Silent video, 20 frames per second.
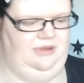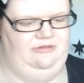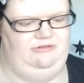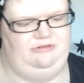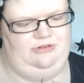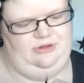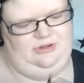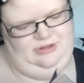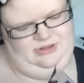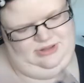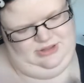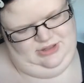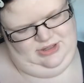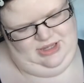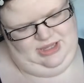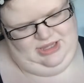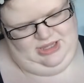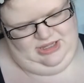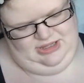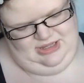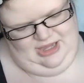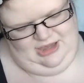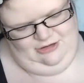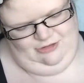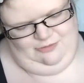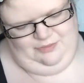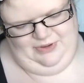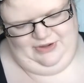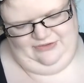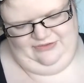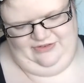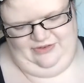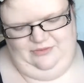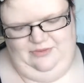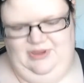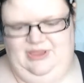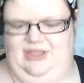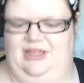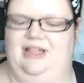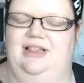I've got a nail buffer
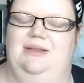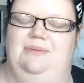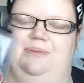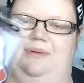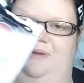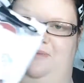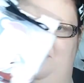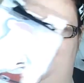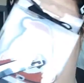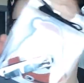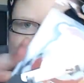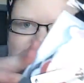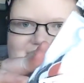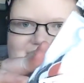with a clipper, but